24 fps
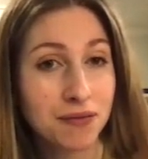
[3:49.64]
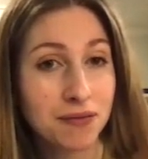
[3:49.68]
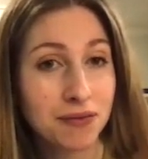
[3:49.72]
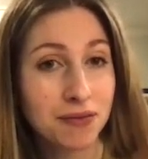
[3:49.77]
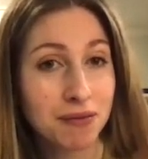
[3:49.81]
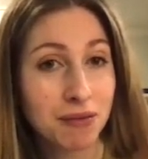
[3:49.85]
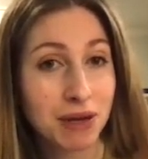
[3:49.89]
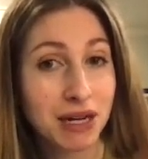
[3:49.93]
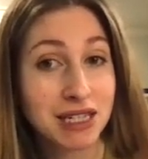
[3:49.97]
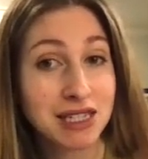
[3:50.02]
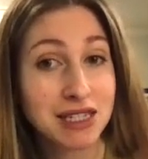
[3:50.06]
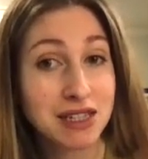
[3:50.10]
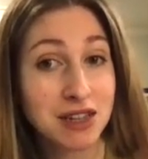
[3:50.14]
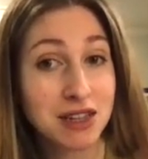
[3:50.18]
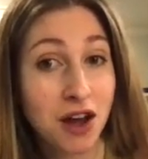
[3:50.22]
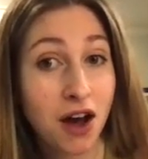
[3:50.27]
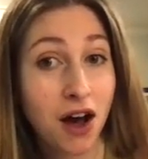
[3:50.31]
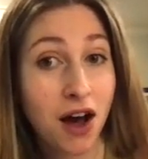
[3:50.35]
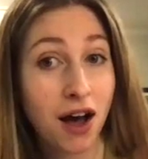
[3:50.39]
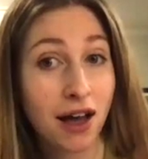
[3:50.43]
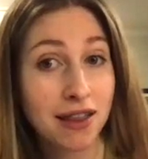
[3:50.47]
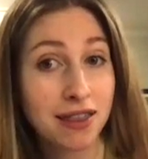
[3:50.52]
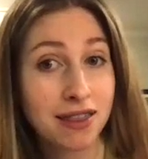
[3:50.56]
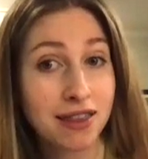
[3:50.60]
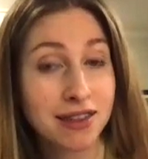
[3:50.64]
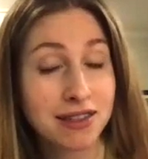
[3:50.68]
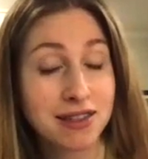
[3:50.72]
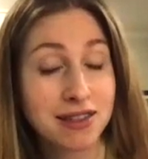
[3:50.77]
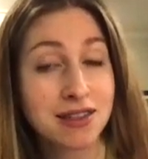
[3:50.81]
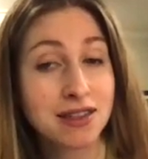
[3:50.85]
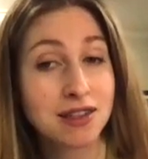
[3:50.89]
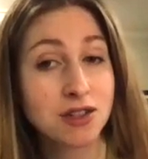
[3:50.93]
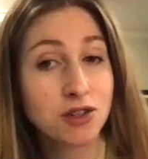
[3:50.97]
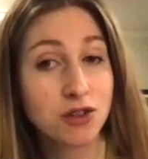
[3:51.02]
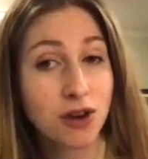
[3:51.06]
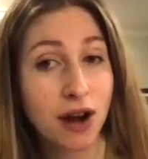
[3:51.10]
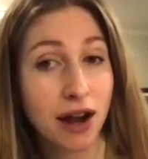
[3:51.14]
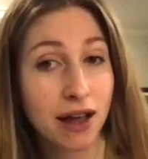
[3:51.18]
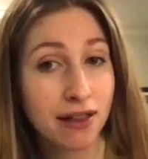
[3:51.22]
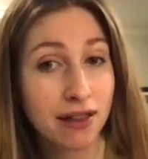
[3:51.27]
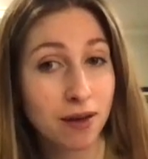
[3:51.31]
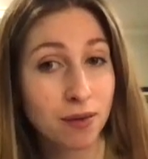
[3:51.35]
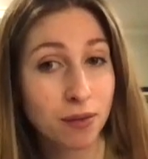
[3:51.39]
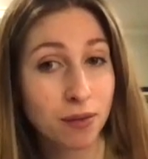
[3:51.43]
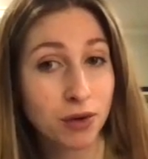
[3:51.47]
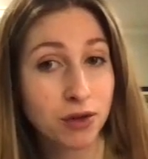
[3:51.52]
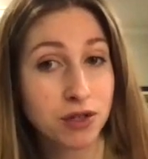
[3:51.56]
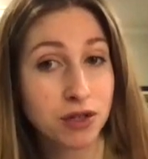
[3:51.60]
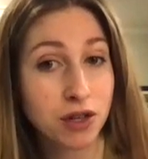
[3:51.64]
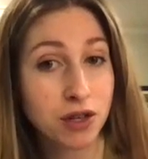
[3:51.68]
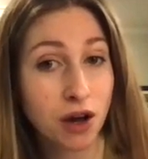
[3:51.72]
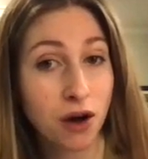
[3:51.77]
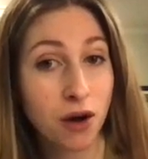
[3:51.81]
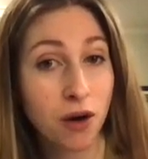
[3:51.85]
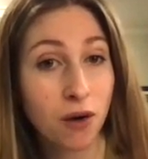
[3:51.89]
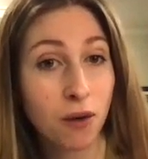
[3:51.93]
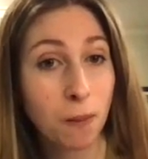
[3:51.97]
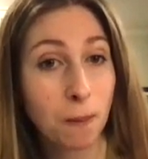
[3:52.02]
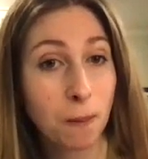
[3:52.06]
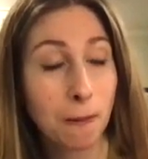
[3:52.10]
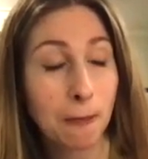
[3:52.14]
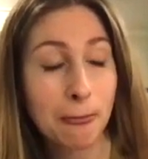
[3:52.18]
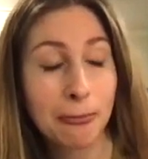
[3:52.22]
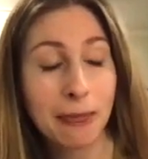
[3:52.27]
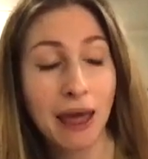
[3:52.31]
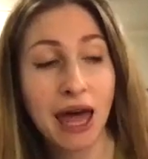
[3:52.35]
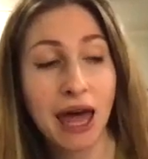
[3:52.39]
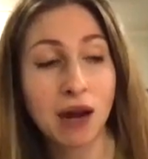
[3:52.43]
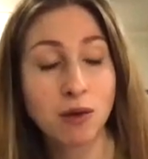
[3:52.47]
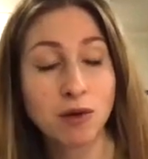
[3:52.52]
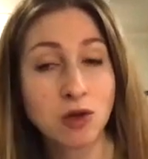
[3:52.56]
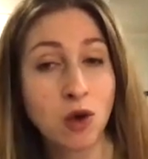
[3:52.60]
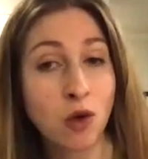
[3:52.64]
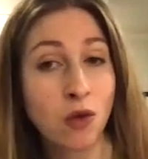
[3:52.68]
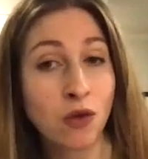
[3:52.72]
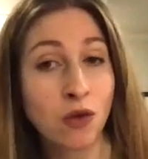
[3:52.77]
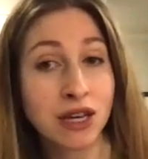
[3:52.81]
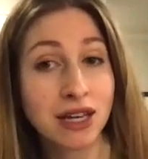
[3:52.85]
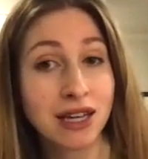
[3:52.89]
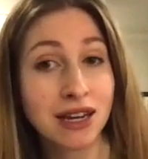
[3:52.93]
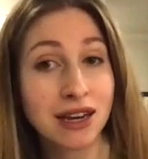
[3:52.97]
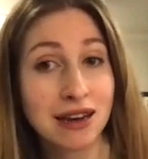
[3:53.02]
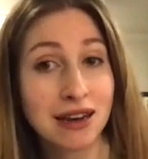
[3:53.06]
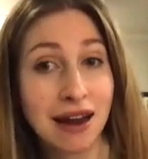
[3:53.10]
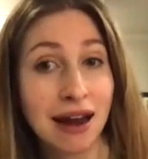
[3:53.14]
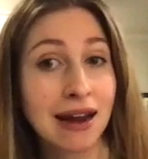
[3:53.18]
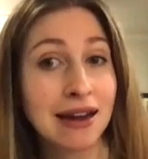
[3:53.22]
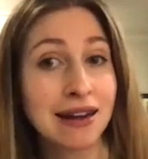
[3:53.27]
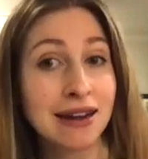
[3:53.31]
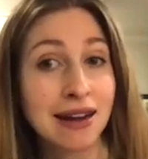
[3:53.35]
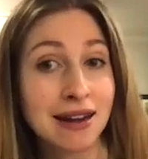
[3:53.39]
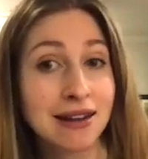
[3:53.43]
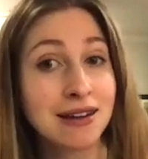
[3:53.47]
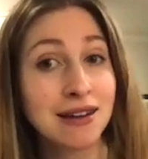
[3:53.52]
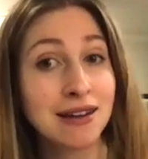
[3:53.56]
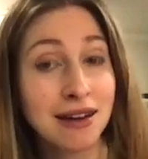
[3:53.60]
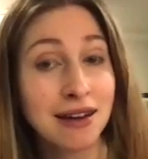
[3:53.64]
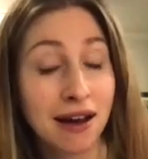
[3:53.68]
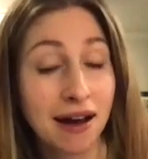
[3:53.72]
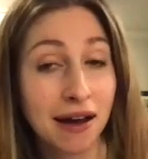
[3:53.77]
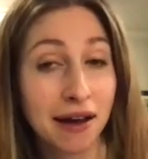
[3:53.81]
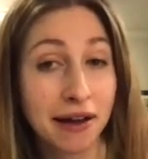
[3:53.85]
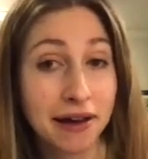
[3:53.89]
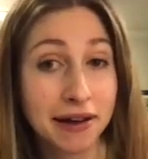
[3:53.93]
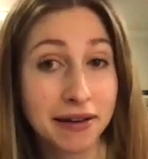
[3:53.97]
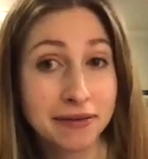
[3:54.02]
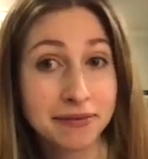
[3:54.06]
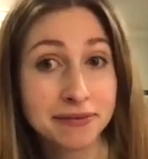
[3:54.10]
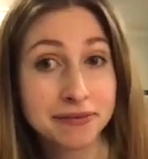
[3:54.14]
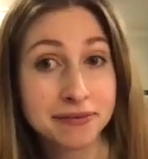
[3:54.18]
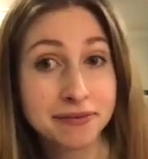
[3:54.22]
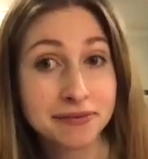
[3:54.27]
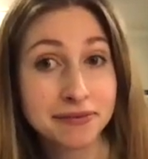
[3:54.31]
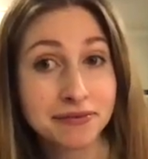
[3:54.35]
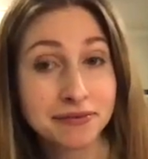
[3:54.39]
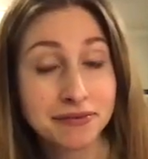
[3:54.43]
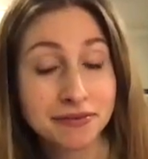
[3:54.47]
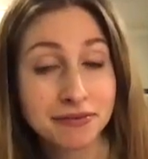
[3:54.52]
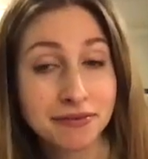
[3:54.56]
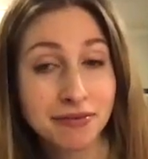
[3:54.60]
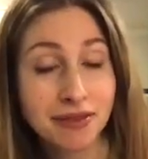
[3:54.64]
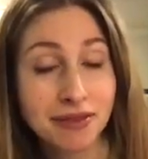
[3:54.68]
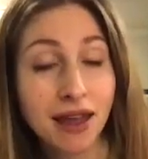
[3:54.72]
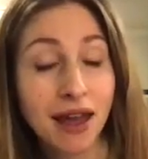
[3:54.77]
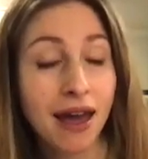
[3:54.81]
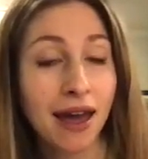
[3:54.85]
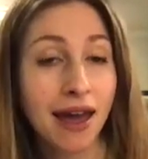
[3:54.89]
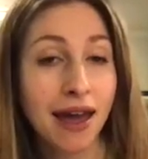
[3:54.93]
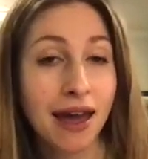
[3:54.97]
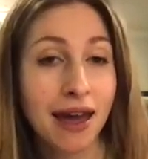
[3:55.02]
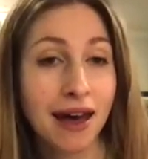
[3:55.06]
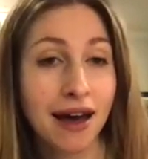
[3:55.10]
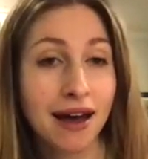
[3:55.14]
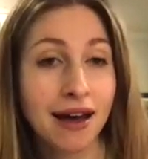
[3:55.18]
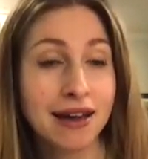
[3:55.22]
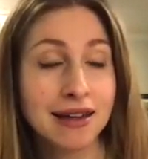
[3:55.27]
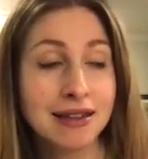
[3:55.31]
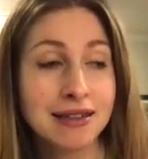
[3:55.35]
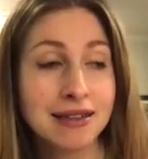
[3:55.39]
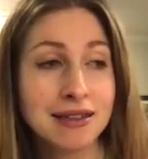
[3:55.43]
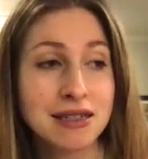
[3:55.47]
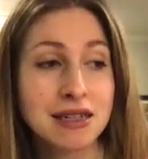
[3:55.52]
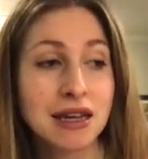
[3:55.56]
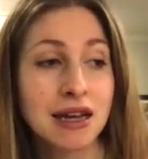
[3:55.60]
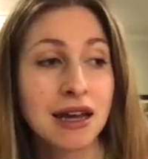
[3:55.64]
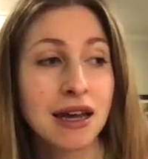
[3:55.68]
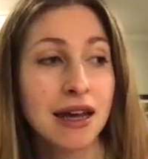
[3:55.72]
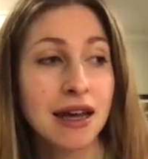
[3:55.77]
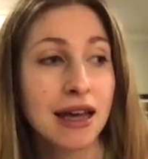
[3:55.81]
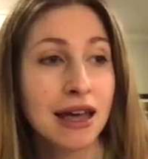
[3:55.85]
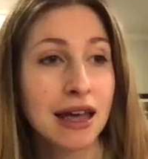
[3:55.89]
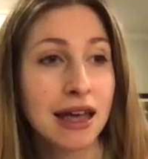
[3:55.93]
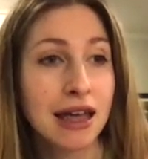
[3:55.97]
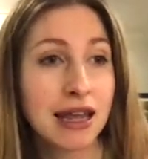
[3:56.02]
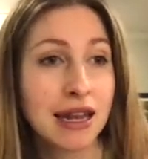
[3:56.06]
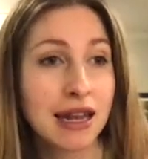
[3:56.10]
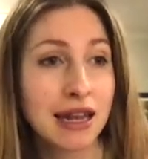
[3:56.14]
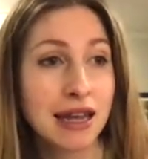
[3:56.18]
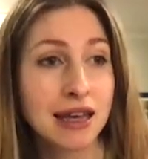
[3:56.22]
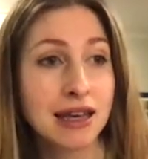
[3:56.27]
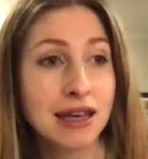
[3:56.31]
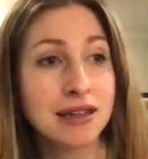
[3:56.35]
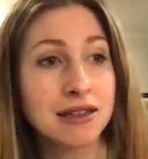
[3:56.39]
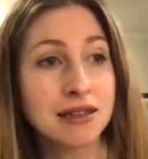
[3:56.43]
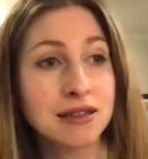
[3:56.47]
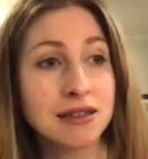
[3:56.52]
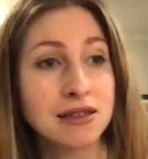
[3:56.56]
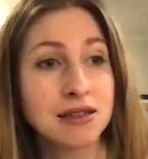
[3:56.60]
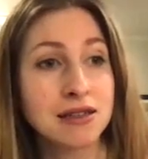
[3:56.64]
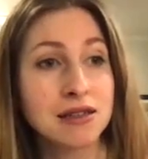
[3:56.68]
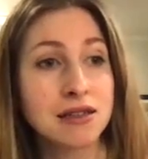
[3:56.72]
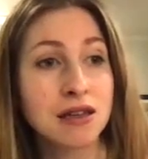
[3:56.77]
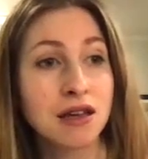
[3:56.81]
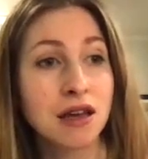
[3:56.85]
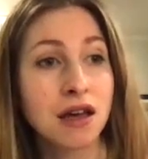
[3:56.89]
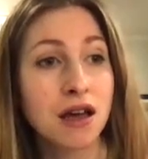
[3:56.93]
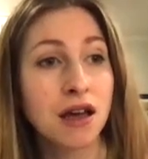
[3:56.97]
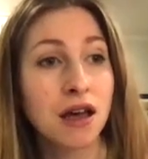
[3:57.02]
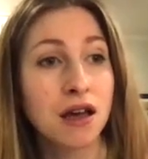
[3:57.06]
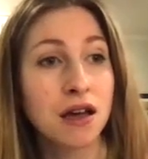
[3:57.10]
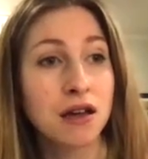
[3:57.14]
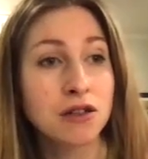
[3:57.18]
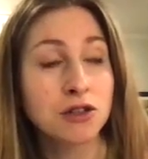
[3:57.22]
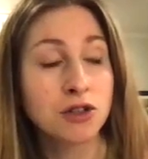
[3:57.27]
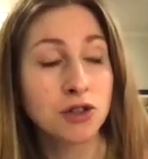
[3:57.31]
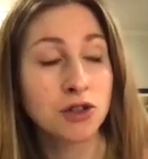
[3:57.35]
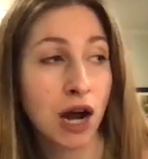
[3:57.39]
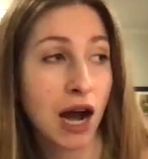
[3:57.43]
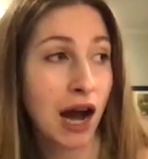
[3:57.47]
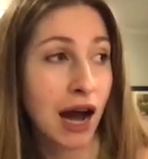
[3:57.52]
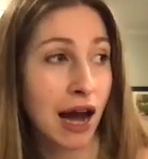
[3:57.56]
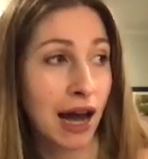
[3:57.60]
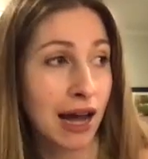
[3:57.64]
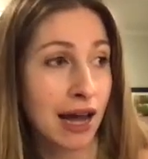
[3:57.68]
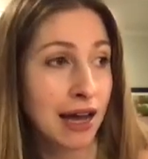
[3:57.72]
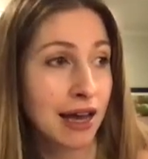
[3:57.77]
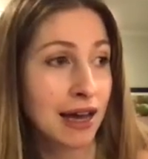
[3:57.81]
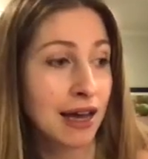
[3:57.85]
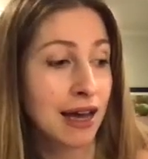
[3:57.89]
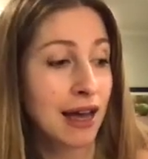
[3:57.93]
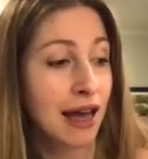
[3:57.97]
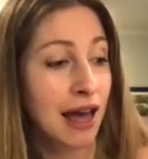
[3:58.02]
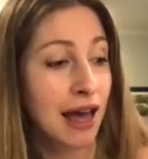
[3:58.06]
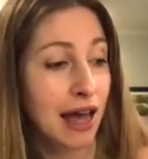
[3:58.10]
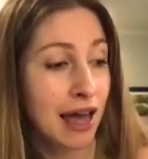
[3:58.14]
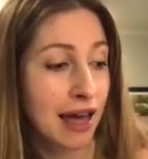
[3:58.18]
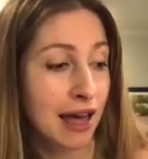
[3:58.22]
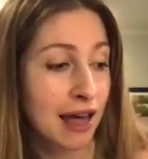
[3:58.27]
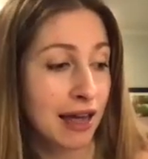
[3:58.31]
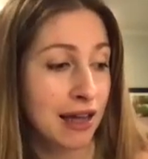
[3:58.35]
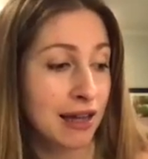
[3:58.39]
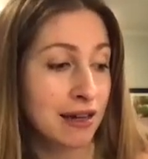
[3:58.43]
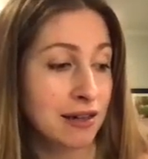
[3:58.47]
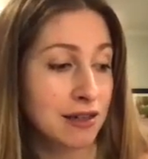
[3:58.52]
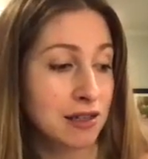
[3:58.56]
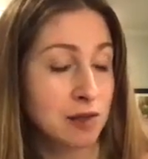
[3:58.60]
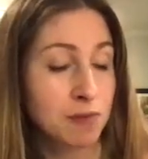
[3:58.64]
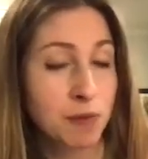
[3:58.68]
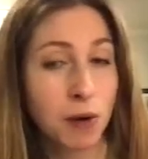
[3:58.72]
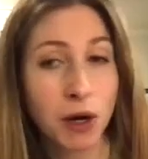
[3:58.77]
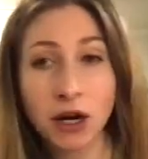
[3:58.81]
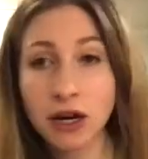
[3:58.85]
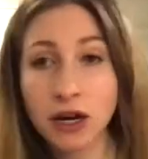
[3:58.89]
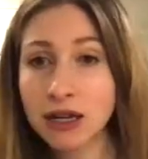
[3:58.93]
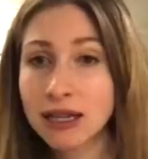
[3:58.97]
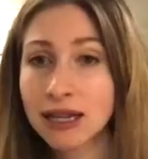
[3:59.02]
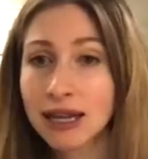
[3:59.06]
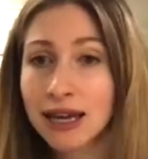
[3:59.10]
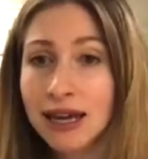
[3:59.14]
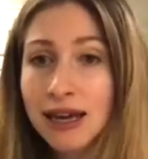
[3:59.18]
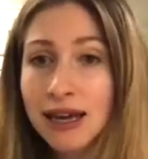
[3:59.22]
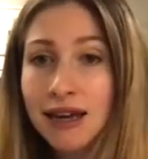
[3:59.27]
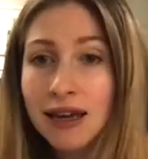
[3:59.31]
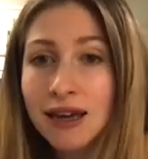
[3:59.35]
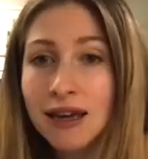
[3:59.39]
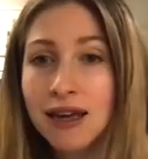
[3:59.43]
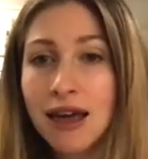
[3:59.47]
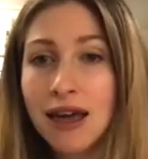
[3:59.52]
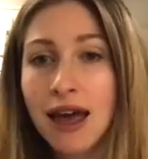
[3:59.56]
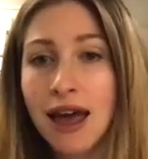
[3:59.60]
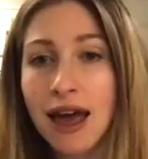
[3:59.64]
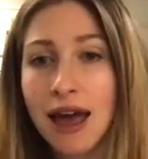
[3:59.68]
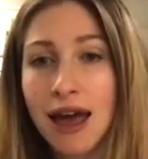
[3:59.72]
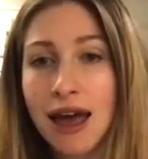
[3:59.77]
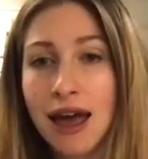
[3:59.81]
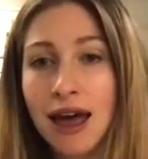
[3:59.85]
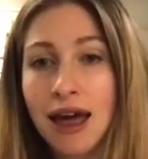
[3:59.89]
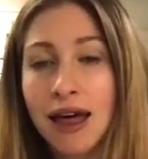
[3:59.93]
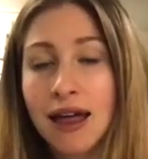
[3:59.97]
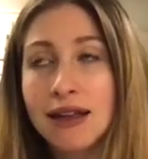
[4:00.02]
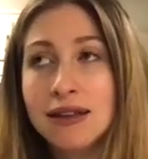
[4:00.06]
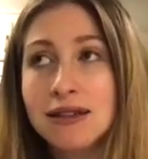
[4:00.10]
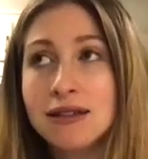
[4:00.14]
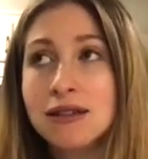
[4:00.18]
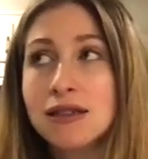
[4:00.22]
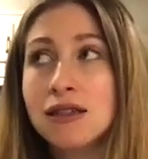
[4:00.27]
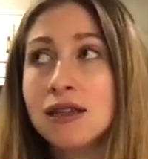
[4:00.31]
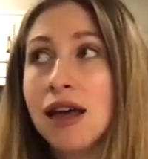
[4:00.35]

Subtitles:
it's not. This is a dry Lambrusco, and it was only $9.99, and it is dry and sparkling and